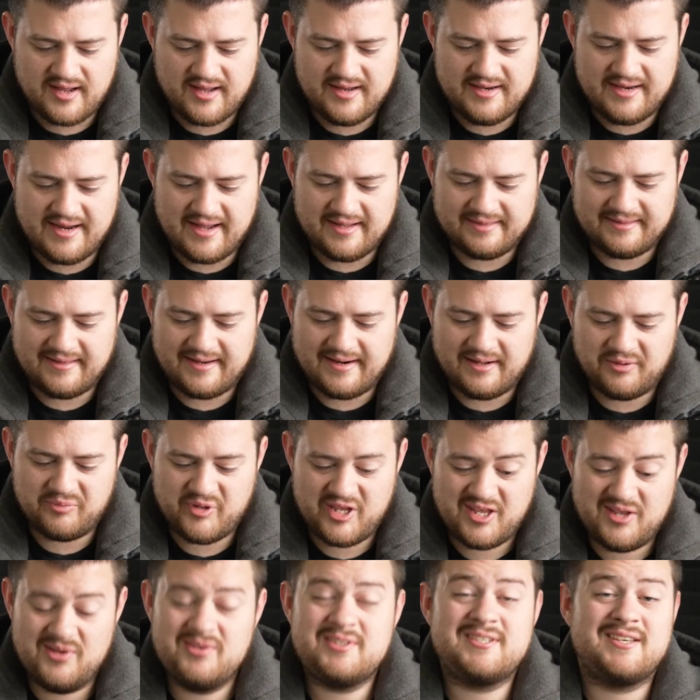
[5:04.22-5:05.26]
Not that I'll be
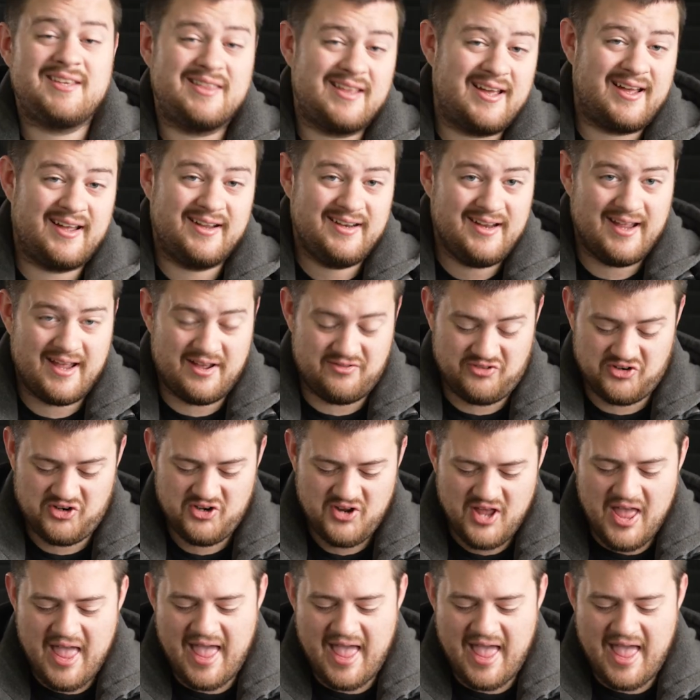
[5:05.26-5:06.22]
using that ever.